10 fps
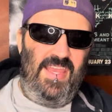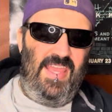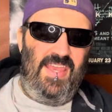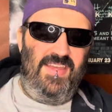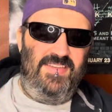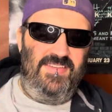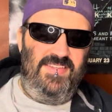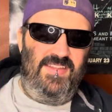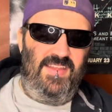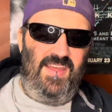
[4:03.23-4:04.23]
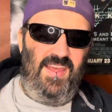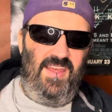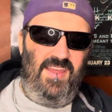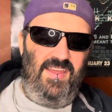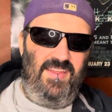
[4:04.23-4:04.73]
And
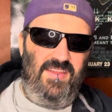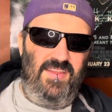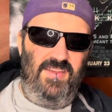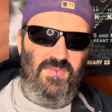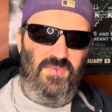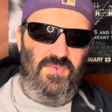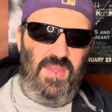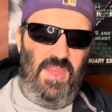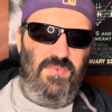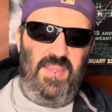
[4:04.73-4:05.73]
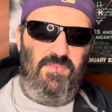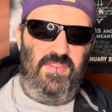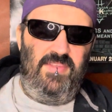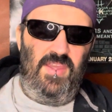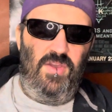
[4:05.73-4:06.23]
he was able
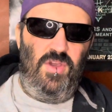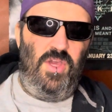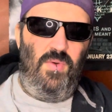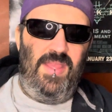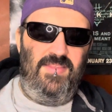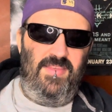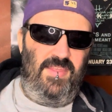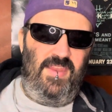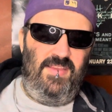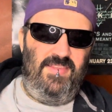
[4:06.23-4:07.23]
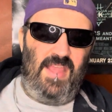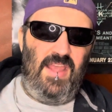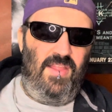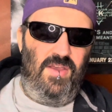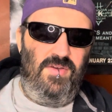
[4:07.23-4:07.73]
to see her go into the next
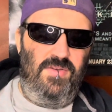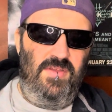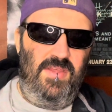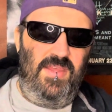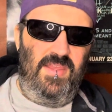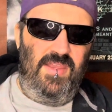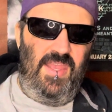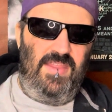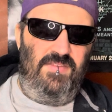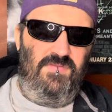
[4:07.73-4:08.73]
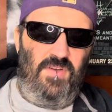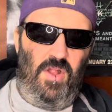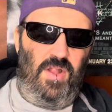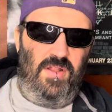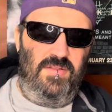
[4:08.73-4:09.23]
silo and then
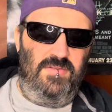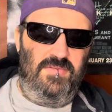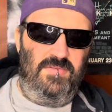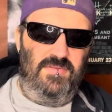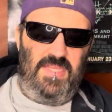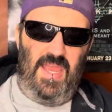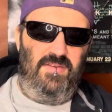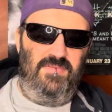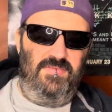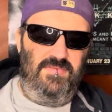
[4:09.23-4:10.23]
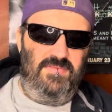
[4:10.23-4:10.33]
fall down.